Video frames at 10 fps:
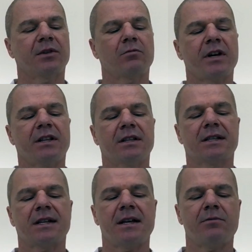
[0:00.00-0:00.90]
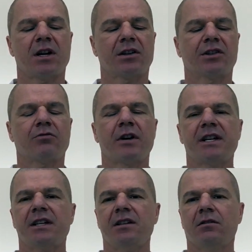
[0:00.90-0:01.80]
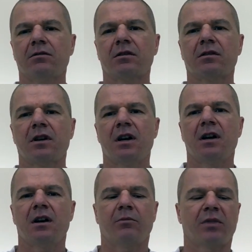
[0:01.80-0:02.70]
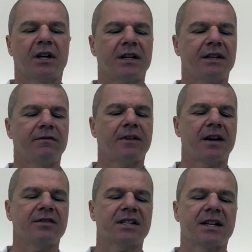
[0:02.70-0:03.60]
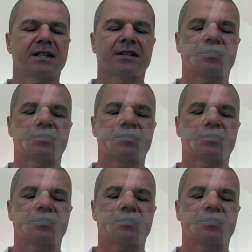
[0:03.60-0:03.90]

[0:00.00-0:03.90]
the weight the same, 120 kilos, but I did 5 sets of